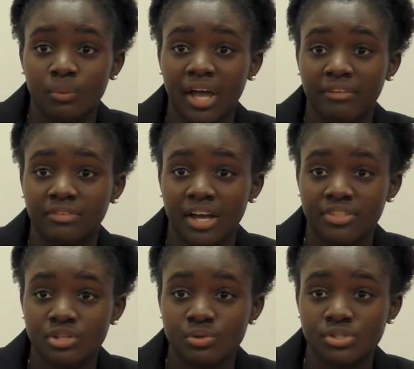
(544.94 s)
"We have
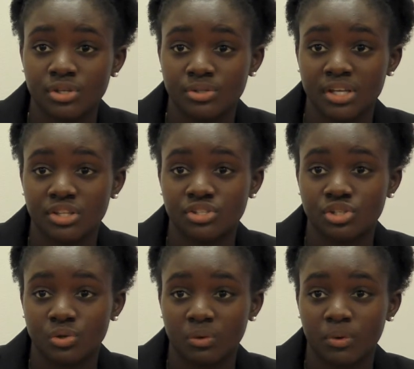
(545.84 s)
nothing to associate this
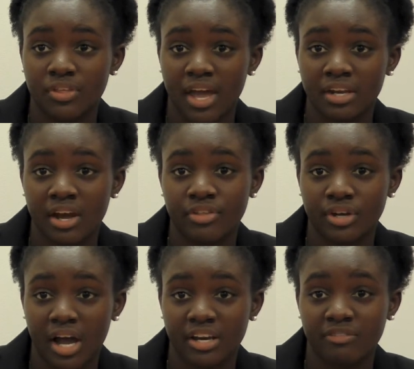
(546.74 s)
shooting with any other
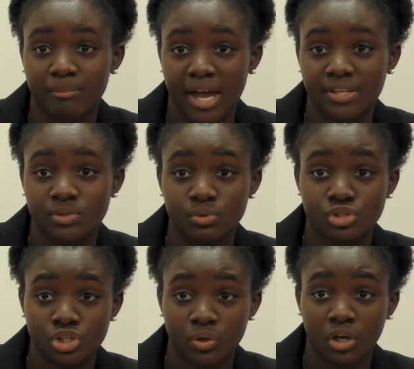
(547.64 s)
kind of mass school
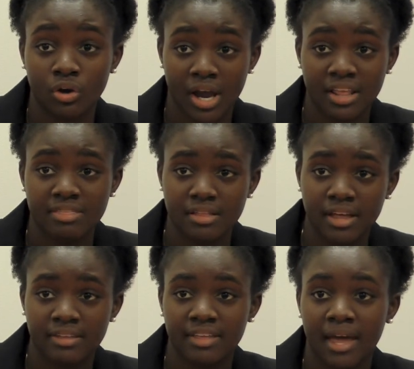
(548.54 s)
shooting or anything
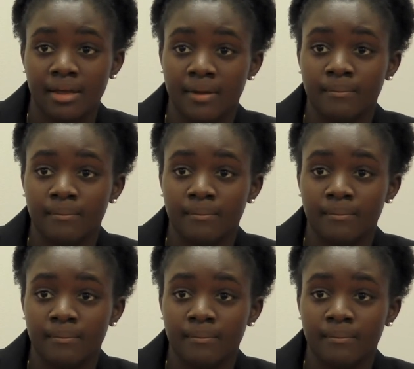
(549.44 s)
like that."